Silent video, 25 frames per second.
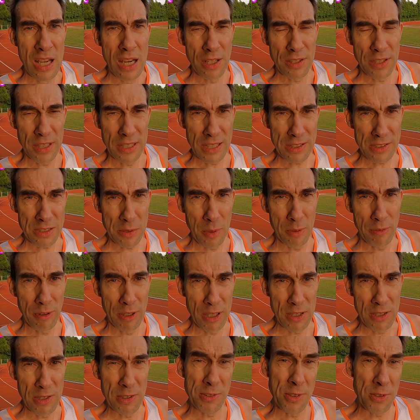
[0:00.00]
I think next time I
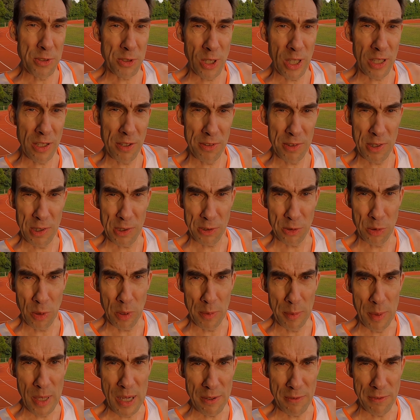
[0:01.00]
run in these on track, I think I'll
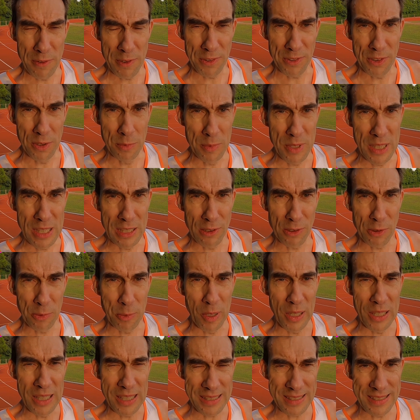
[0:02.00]
swap them out for some needle
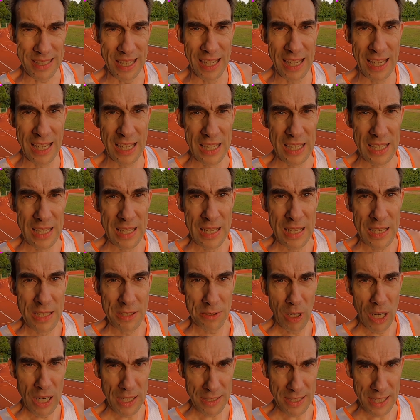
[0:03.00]
spikes.
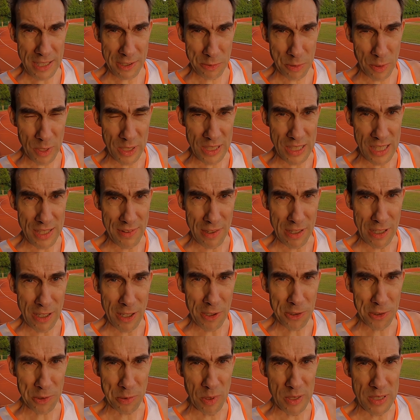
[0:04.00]
Right, the next one and the
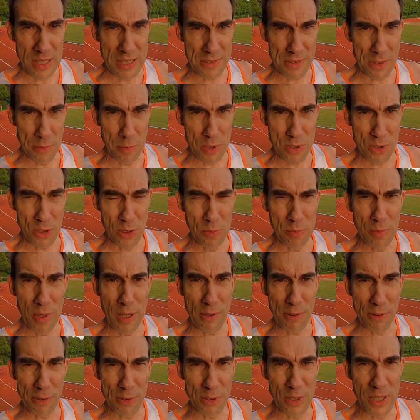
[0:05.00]
last one is the
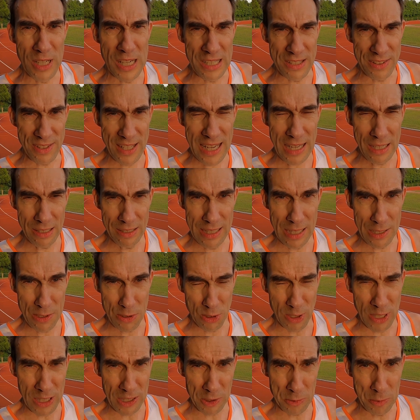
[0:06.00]
Matumbo 3s, the out-and-out
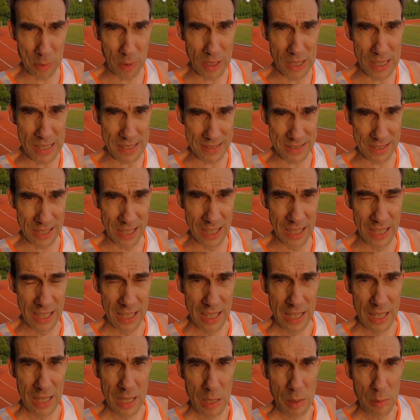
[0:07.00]
track spikes.
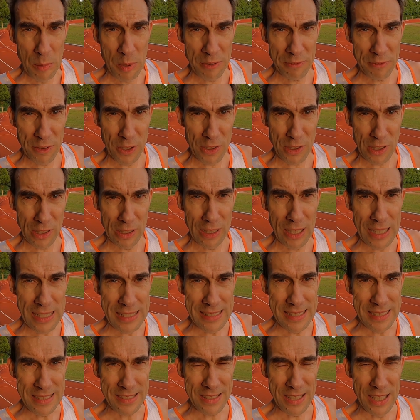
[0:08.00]
By far the
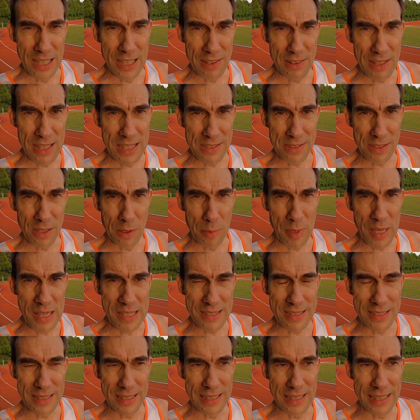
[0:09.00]
lightest here. These are
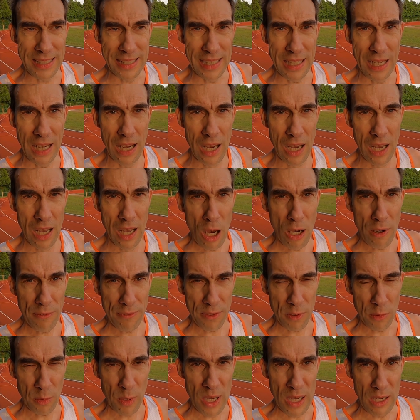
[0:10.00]
basically
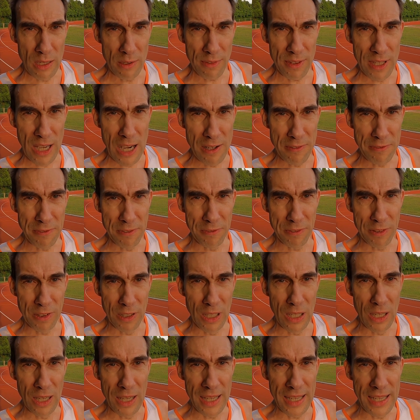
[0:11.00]
half the weight of the
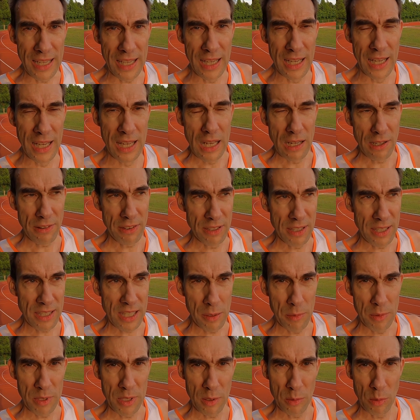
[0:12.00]
Alphafly, and I think they
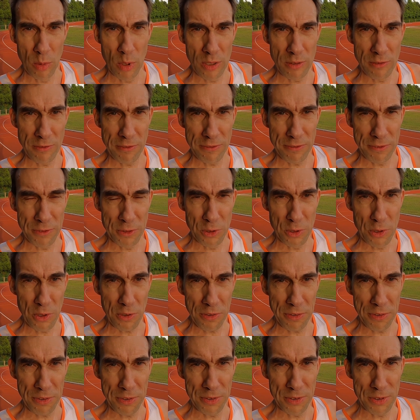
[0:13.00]
come in at
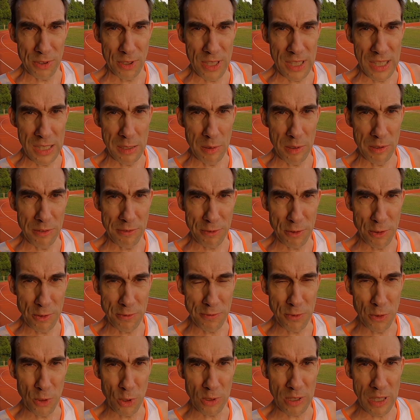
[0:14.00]
143,
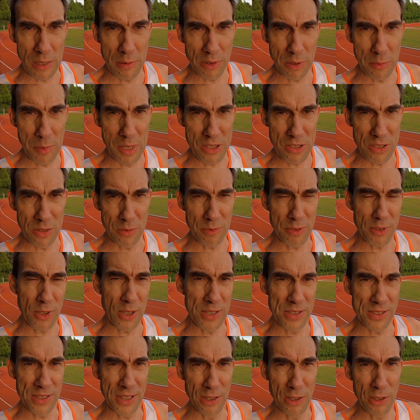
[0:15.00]
144 grams. I measured them before
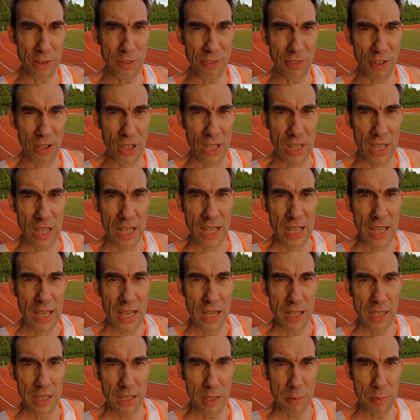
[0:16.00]
I set off.
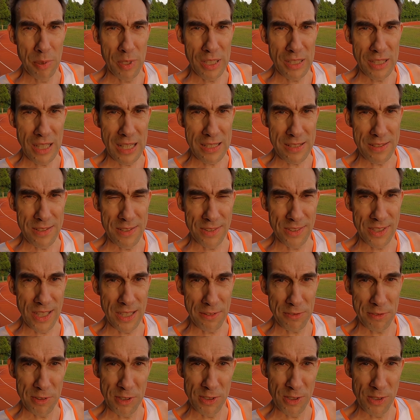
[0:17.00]
And you compare that to,
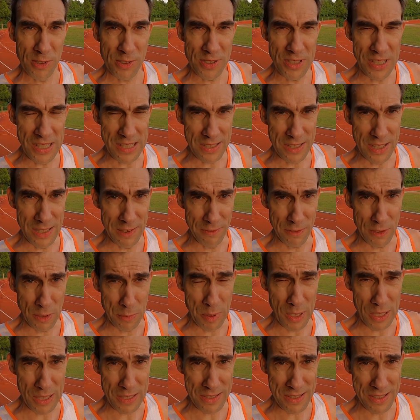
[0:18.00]
say, 360 for the
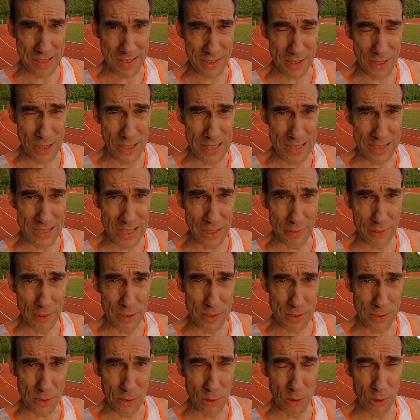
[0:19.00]
Pegasus
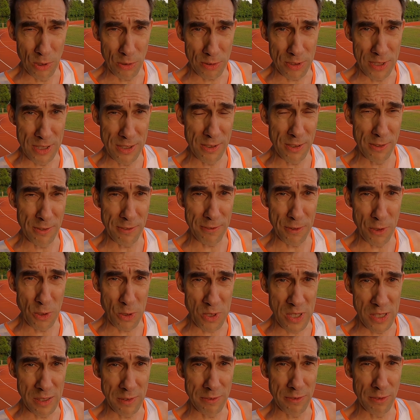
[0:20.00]
37s or
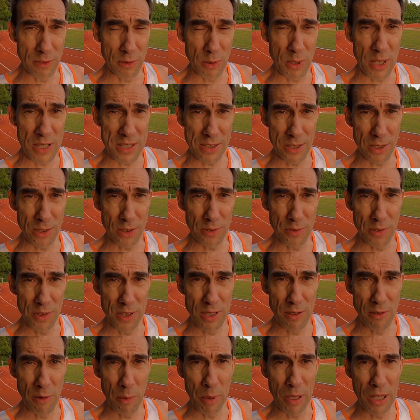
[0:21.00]
340 for what I started for
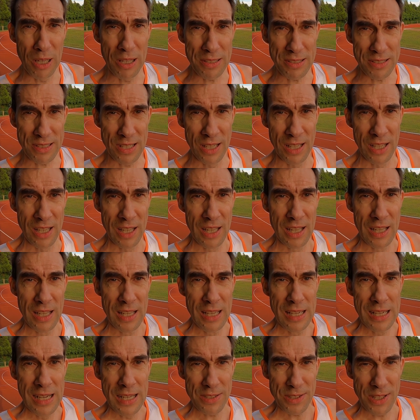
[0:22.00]
the NOVABLAST.
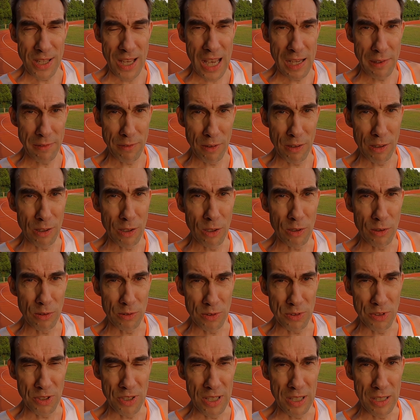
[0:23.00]
That's a hell of a
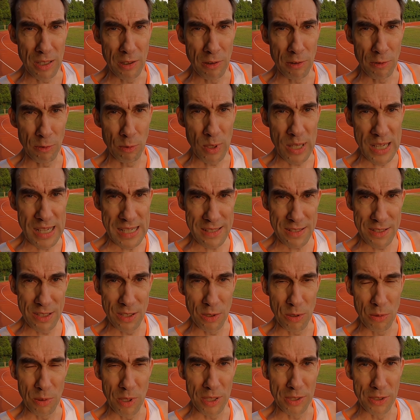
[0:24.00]
lot of weight
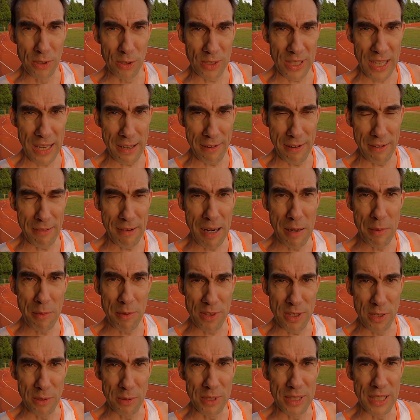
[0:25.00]
to not carry around
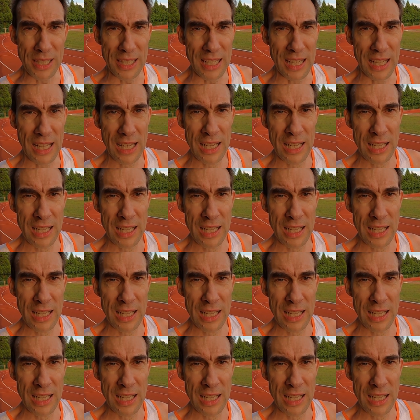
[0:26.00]
with you, isn't it?